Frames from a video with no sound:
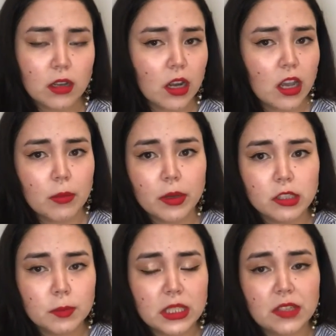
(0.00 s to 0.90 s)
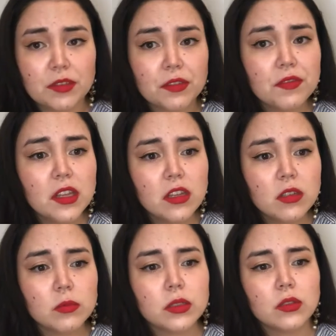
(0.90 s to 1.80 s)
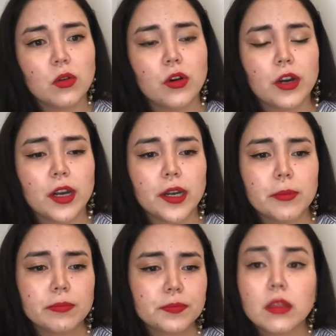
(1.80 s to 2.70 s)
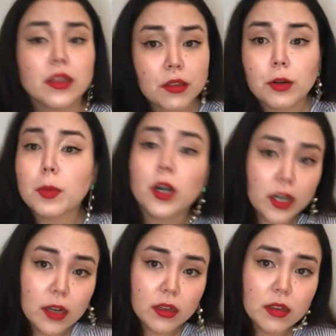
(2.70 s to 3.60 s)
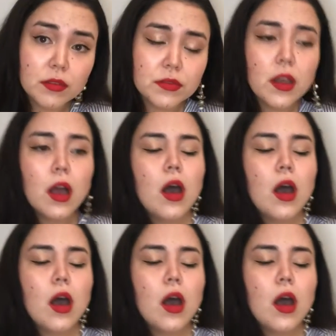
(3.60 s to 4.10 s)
talking about specific films or that they're part of,